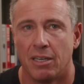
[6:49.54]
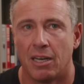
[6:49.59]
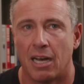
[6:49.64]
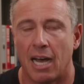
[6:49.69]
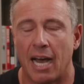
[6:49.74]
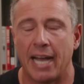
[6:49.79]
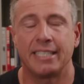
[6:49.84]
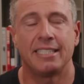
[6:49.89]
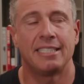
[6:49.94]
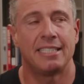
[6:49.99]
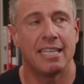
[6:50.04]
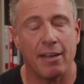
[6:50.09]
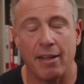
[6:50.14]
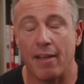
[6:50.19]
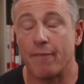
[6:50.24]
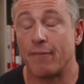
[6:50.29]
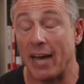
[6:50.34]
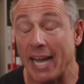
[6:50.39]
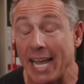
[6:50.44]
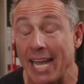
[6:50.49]

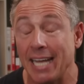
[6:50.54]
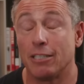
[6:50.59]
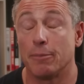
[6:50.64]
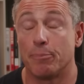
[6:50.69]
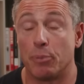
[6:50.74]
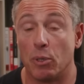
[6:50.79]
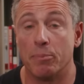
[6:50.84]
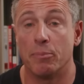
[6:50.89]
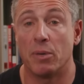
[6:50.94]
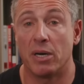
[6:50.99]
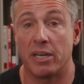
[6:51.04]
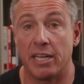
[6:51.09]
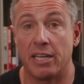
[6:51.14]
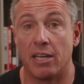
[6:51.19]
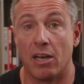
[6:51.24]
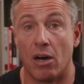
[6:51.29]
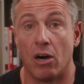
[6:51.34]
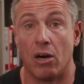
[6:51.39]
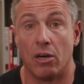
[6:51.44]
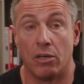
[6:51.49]
If I had to put money
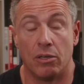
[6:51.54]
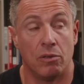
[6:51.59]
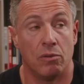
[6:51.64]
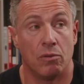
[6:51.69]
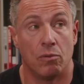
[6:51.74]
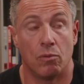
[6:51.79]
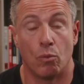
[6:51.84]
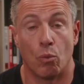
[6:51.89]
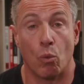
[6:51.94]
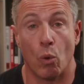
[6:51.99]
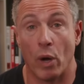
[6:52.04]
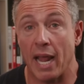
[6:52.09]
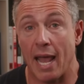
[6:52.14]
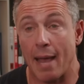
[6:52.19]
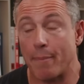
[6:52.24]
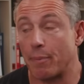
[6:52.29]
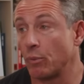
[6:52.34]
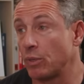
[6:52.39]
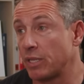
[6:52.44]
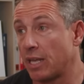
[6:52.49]
on what
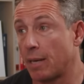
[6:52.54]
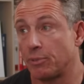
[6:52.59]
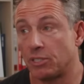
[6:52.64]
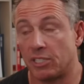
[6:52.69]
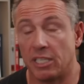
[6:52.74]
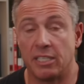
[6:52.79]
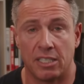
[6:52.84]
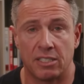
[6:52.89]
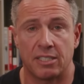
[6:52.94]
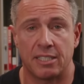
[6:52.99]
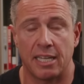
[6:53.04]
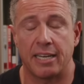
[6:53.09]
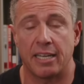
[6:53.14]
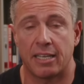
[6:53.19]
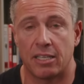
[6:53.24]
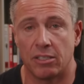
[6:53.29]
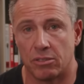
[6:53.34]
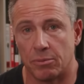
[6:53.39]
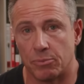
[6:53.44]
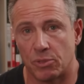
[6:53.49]
happened with Epstein, it's that he
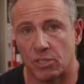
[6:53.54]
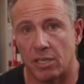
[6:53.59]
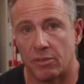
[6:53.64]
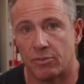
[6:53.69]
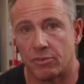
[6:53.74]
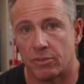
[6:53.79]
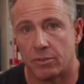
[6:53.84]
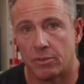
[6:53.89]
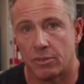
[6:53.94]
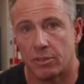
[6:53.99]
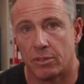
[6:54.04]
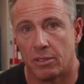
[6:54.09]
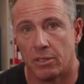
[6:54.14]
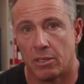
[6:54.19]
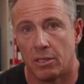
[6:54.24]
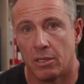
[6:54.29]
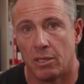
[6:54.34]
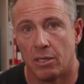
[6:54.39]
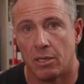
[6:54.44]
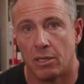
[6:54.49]
killed himself.
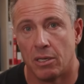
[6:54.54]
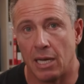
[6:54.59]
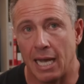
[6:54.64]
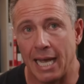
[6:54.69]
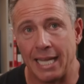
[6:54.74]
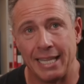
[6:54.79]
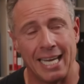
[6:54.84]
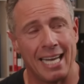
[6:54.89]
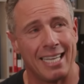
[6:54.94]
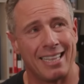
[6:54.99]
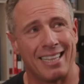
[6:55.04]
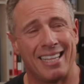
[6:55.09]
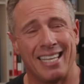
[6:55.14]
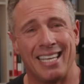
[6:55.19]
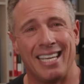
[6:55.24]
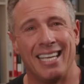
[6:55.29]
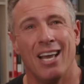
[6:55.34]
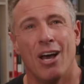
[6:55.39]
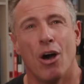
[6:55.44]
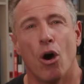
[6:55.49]
And that
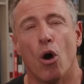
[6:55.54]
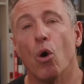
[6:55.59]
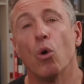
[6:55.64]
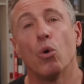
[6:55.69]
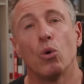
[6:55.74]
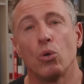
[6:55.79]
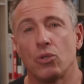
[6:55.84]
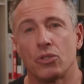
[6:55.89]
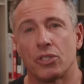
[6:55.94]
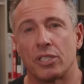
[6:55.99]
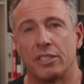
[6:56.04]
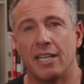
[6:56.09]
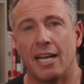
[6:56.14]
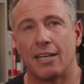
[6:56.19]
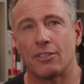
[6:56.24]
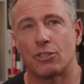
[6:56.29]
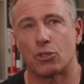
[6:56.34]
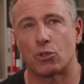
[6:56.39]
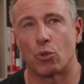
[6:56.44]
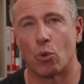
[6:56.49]
the holes in
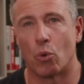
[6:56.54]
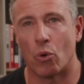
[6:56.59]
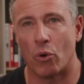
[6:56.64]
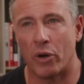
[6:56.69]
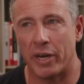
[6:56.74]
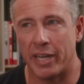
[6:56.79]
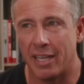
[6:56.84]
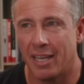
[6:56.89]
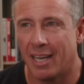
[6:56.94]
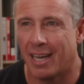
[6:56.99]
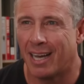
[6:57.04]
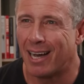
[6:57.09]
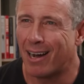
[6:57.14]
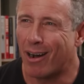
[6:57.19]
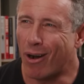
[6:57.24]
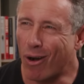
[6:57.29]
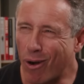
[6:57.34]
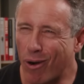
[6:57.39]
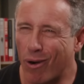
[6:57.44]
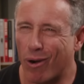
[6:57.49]
that story
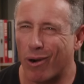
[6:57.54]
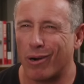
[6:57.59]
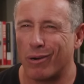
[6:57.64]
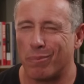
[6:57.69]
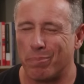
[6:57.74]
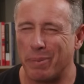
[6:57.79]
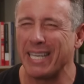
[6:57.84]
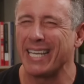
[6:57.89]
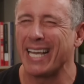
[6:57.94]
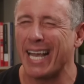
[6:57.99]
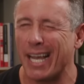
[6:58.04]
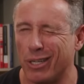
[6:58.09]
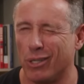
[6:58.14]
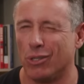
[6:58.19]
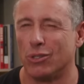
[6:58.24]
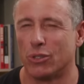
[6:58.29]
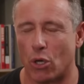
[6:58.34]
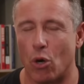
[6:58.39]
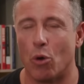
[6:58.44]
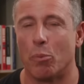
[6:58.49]
are being
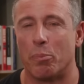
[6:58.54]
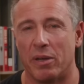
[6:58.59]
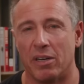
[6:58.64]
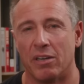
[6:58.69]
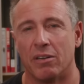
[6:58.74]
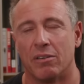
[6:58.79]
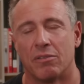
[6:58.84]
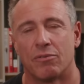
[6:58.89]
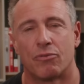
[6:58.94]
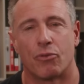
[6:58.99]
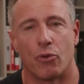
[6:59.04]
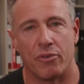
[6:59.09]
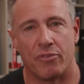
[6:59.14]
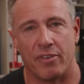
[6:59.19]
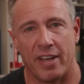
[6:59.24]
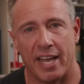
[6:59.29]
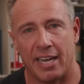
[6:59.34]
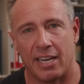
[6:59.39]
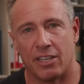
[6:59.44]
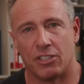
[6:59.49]
held open for
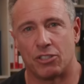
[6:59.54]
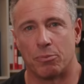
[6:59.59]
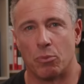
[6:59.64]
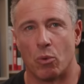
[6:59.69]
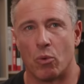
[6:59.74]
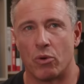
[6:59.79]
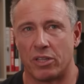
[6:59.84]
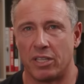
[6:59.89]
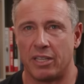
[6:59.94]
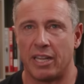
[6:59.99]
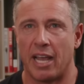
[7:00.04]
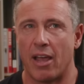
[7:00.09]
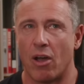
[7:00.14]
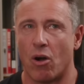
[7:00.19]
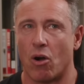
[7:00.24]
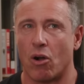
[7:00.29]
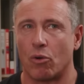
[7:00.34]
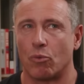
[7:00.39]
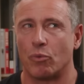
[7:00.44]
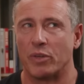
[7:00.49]
advantage more than they
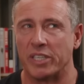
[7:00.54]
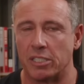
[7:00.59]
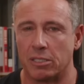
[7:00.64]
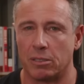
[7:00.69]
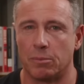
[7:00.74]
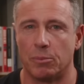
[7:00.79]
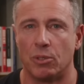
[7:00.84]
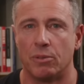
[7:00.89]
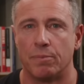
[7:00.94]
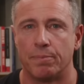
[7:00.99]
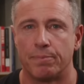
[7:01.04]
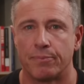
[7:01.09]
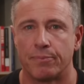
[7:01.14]
are reasonable.